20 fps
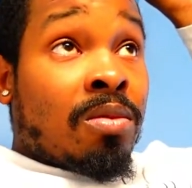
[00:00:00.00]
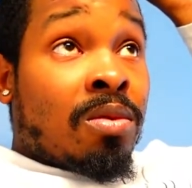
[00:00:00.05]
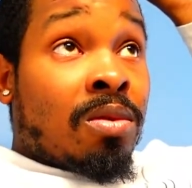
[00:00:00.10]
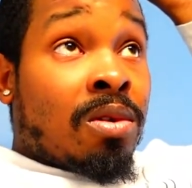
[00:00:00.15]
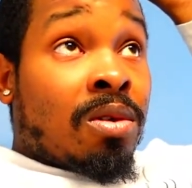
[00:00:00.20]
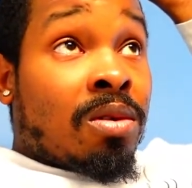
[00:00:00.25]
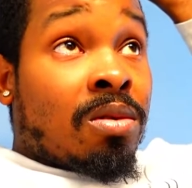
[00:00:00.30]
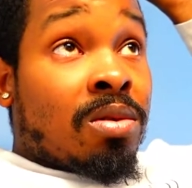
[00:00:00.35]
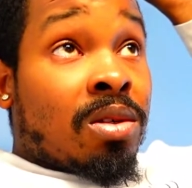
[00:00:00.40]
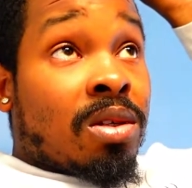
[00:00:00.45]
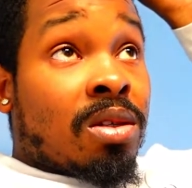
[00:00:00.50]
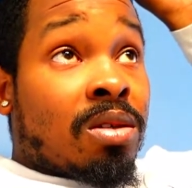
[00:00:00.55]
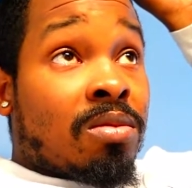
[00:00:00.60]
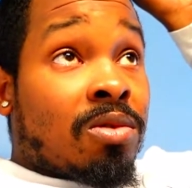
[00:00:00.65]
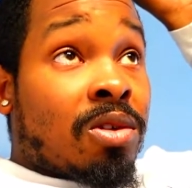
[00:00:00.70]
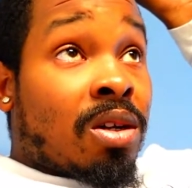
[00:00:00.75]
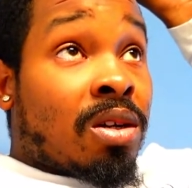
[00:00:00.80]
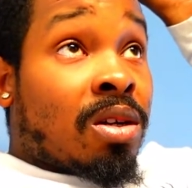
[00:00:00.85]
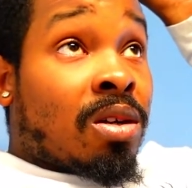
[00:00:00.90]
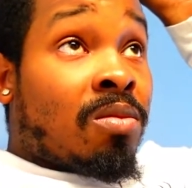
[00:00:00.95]
You know what I'm saying? I'm
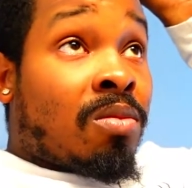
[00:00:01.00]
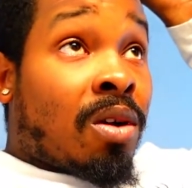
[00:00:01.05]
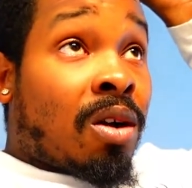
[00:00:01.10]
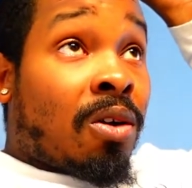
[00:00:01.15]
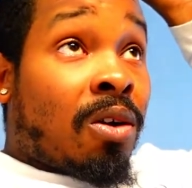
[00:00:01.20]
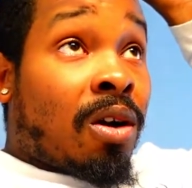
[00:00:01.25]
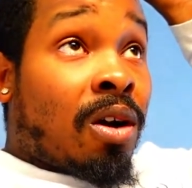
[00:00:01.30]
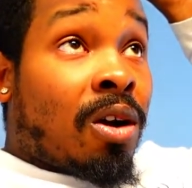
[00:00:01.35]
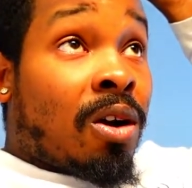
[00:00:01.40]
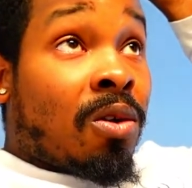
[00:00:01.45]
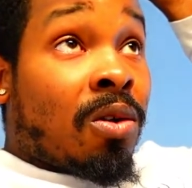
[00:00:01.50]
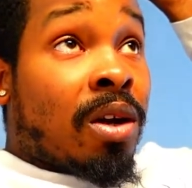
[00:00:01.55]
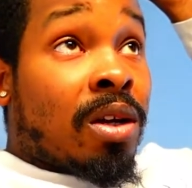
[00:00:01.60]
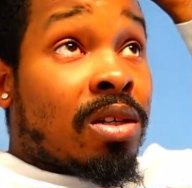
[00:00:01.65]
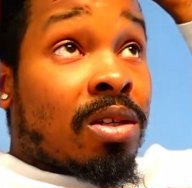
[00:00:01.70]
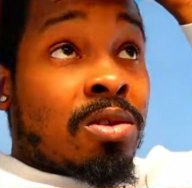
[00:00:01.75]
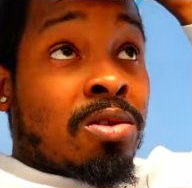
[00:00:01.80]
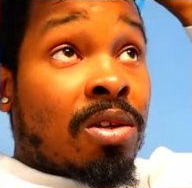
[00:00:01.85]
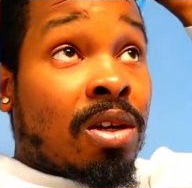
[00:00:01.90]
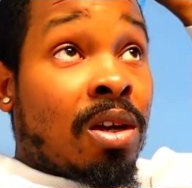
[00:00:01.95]
trying to get my crown right.
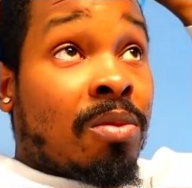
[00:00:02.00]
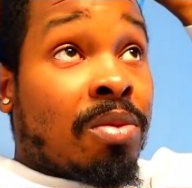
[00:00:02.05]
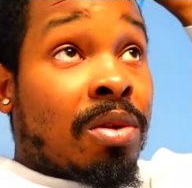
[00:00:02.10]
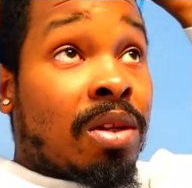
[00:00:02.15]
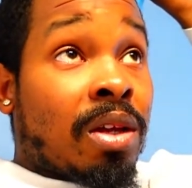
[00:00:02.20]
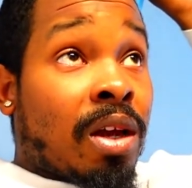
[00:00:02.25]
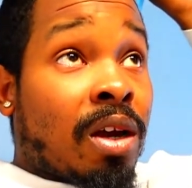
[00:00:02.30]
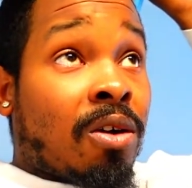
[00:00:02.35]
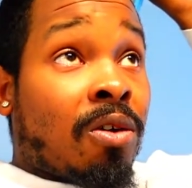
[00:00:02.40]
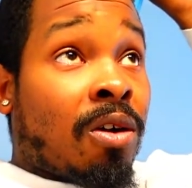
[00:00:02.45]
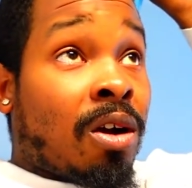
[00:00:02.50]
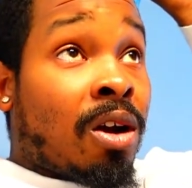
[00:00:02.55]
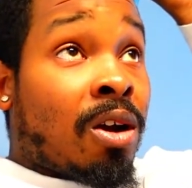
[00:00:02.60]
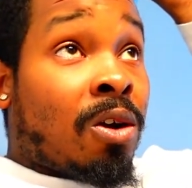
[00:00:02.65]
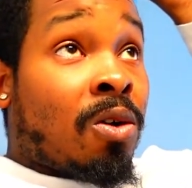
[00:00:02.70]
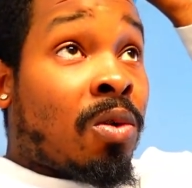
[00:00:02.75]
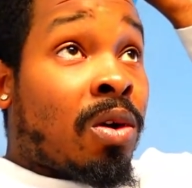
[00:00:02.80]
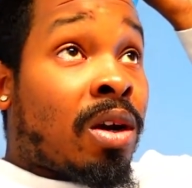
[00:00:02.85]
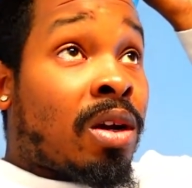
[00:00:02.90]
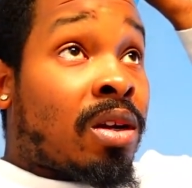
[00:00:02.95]
So you got to put that
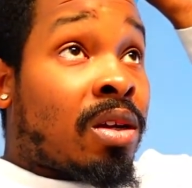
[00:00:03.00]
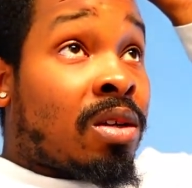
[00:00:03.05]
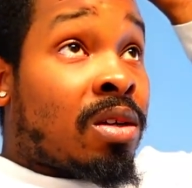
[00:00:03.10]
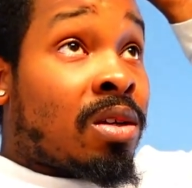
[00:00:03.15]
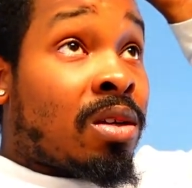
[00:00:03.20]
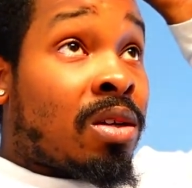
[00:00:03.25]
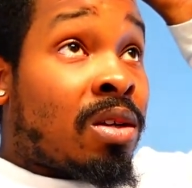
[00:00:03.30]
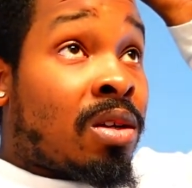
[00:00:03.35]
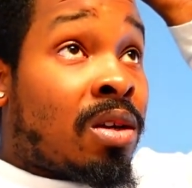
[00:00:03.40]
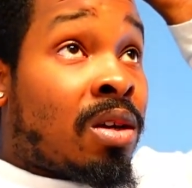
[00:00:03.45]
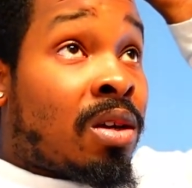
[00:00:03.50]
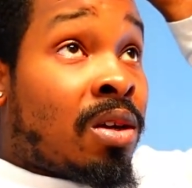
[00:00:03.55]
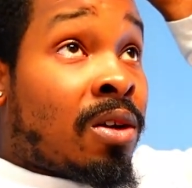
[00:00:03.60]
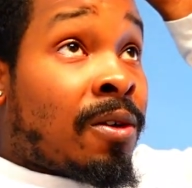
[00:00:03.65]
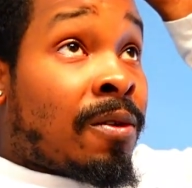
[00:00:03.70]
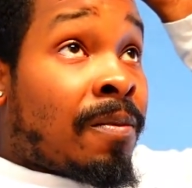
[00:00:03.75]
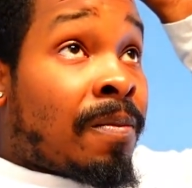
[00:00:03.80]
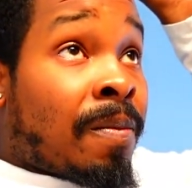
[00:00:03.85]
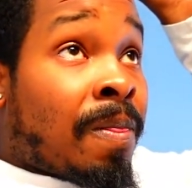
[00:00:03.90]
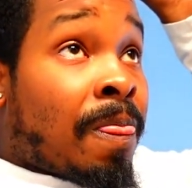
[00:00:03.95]
crown work in.
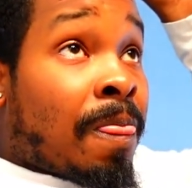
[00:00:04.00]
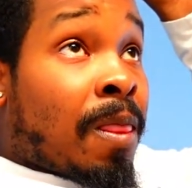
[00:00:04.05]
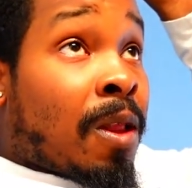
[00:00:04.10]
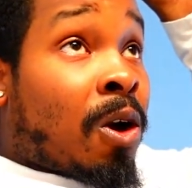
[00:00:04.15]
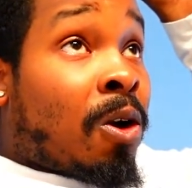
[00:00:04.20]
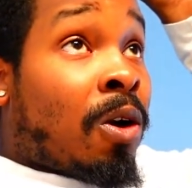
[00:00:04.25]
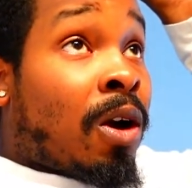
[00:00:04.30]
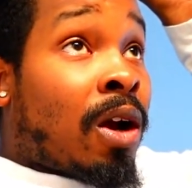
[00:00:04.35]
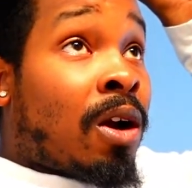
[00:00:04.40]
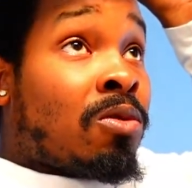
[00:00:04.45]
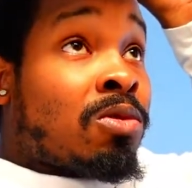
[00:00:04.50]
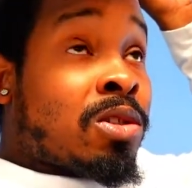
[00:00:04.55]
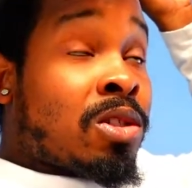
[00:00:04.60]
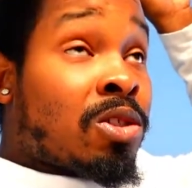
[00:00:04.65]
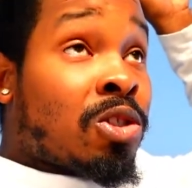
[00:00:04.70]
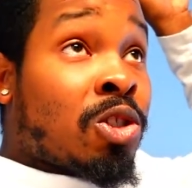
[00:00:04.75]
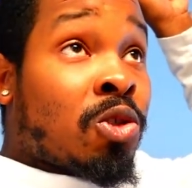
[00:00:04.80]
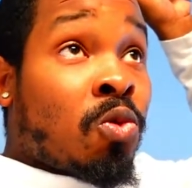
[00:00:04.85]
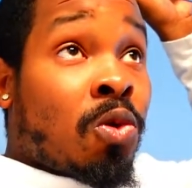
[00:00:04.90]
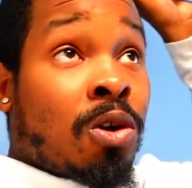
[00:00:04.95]
The crown is
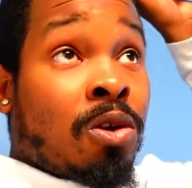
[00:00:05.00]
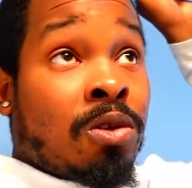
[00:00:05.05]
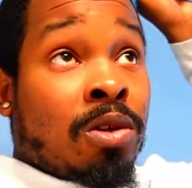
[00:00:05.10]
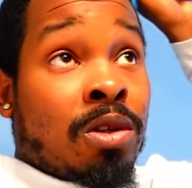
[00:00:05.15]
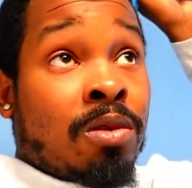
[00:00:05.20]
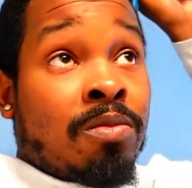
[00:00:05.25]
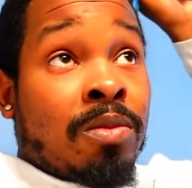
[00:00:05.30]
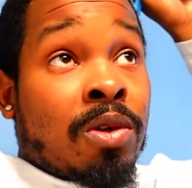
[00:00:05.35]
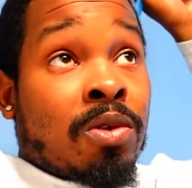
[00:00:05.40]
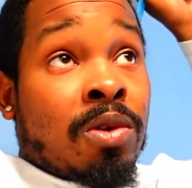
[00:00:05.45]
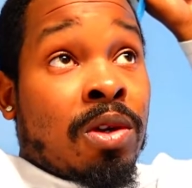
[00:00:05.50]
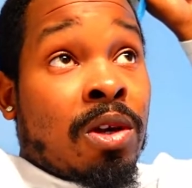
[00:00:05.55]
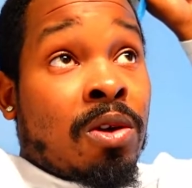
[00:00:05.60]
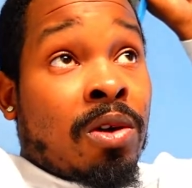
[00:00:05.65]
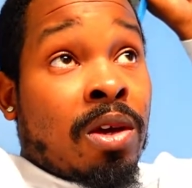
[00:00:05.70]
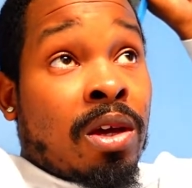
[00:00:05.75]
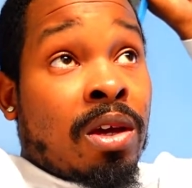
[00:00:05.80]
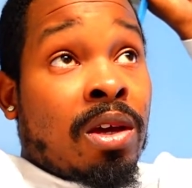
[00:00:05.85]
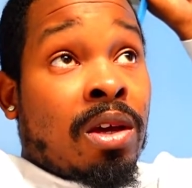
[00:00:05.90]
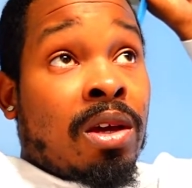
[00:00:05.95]
the swirl in the middle of your
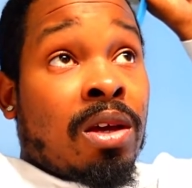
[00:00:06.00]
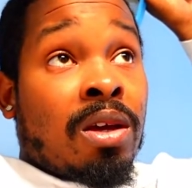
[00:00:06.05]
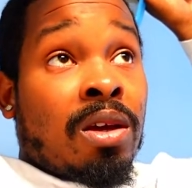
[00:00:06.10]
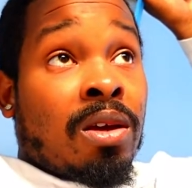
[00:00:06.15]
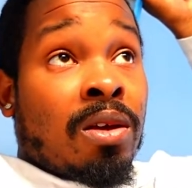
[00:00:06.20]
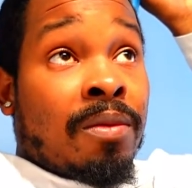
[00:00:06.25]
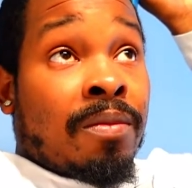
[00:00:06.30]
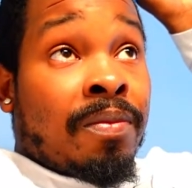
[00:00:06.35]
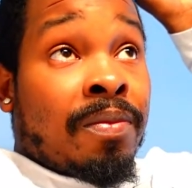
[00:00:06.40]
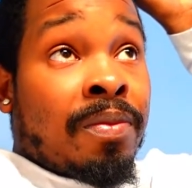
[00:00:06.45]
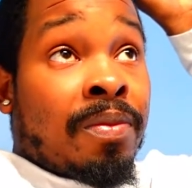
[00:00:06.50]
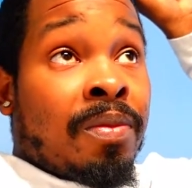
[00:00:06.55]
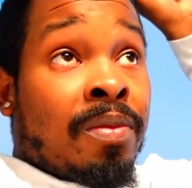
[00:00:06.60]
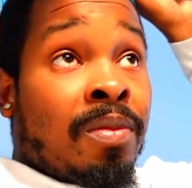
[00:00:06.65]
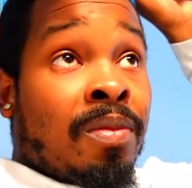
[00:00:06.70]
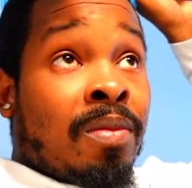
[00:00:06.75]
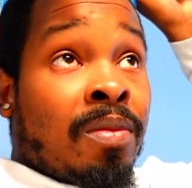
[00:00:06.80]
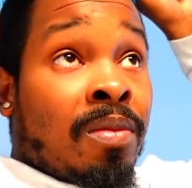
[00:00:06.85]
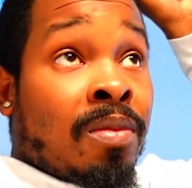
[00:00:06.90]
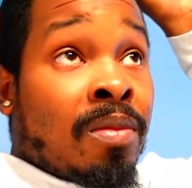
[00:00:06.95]
head
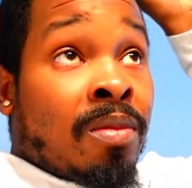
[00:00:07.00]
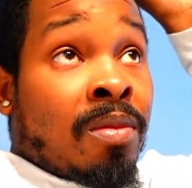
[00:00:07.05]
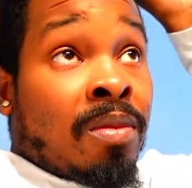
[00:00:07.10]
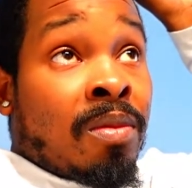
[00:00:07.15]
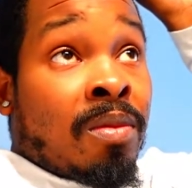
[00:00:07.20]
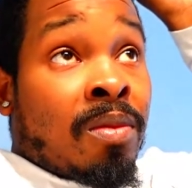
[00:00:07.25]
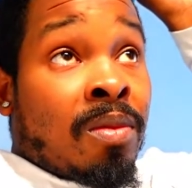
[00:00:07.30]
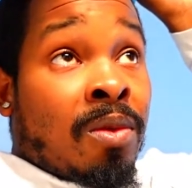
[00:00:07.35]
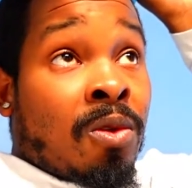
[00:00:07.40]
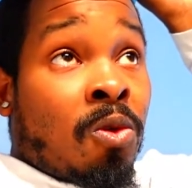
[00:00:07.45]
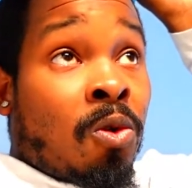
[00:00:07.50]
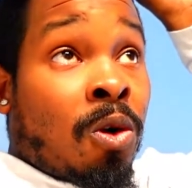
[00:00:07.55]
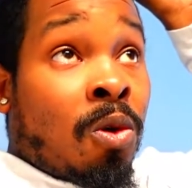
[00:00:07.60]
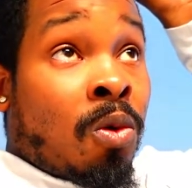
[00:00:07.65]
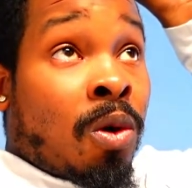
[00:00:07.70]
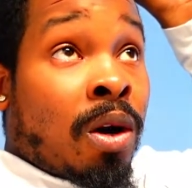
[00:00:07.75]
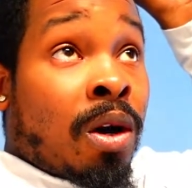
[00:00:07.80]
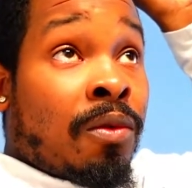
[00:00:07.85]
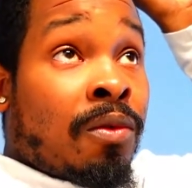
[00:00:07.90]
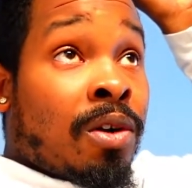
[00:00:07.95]
or
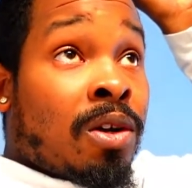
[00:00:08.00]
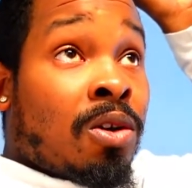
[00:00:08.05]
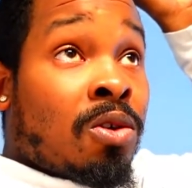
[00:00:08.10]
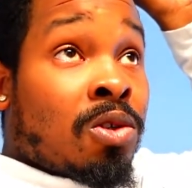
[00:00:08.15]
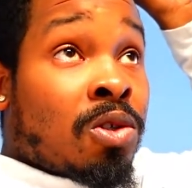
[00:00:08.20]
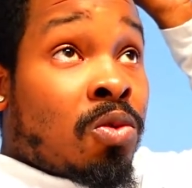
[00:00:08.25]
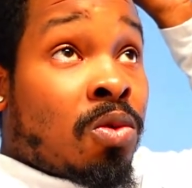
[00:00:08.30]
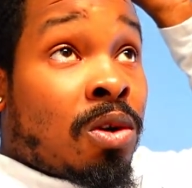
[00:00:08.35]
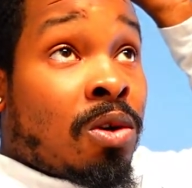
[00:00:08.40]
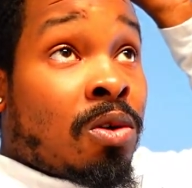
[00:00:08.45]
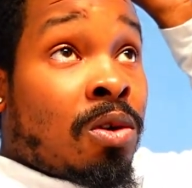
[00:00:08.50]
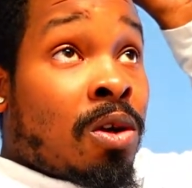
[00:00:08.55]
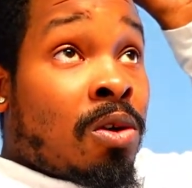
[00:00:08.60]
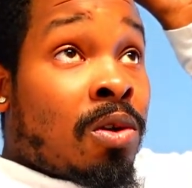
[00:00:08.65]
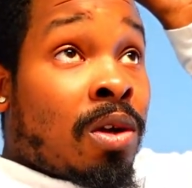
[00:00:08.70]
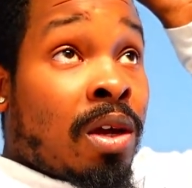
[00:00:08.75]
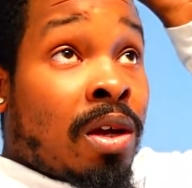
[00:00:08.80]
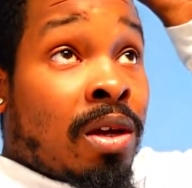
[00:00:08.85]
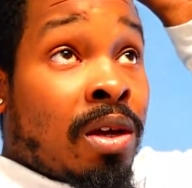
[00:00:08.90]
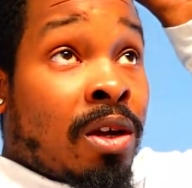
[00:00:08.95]
wherever your swirl
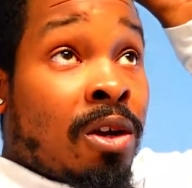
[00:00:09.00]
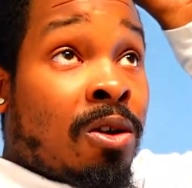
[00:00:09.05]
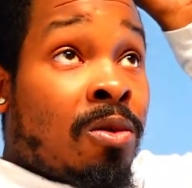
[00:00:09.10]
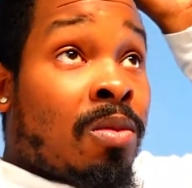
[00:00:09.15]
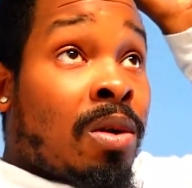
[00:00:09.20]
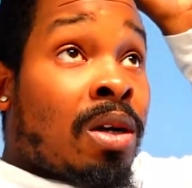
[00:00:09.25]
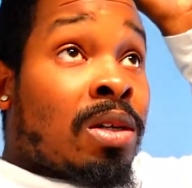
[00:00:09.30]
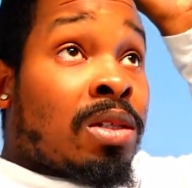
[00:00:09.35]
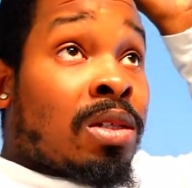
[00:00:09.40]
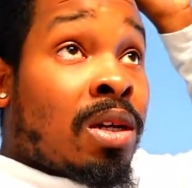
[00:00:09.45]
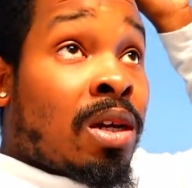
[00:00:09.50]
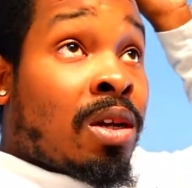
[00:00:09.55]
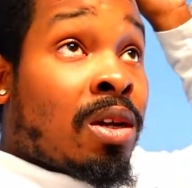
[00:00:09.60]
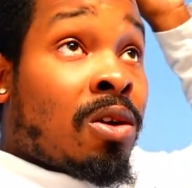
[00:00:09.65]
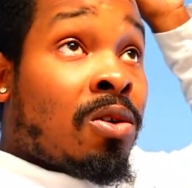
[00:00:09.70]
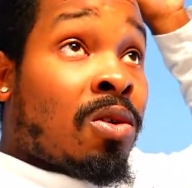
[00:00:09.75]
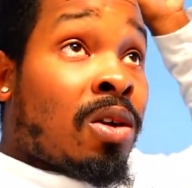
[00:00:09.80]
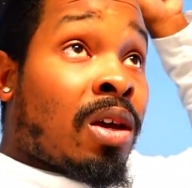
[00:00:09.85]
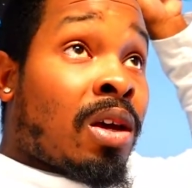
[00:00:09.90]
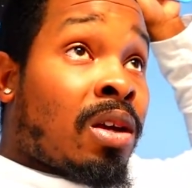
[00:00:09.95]
located. Everybody's not
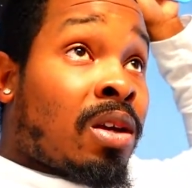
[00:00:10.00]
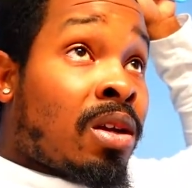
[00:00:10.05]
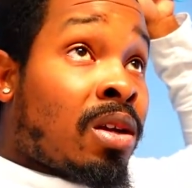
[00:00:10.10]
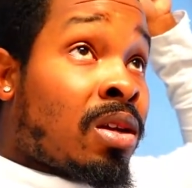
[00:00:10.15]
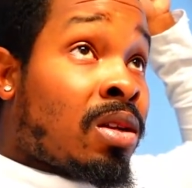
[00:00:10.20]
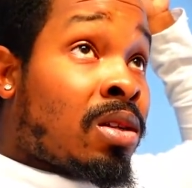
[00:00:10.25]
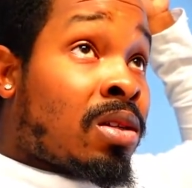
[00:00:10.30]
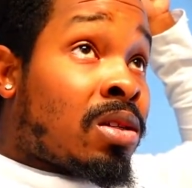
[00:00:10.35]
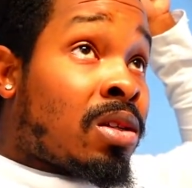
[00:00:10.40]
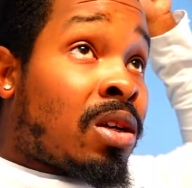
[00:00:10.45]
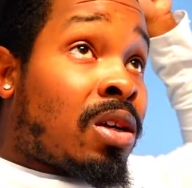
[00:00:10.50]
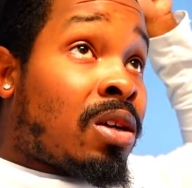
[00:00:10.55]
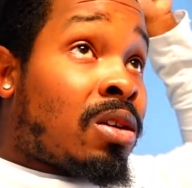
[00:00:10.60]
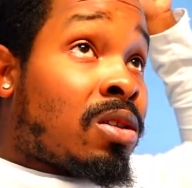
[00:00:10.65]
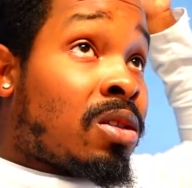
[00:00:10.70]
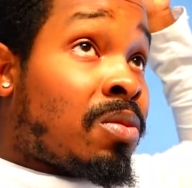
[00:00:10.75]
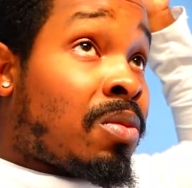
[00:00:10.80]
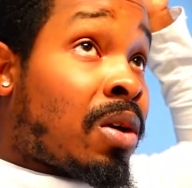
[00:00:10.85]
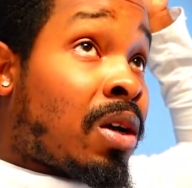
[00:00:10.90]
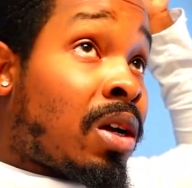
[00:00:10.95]
located in the same
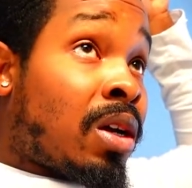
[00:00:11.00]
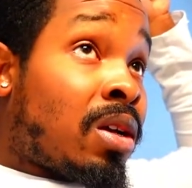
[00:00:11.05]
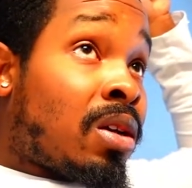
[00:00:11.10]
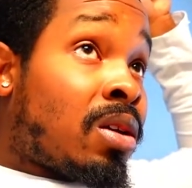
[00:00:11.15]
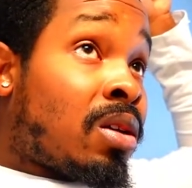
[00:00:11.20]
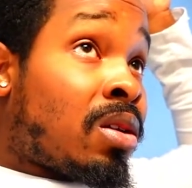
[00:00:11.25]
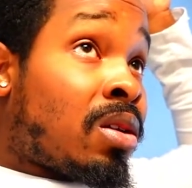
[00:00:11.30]
spot.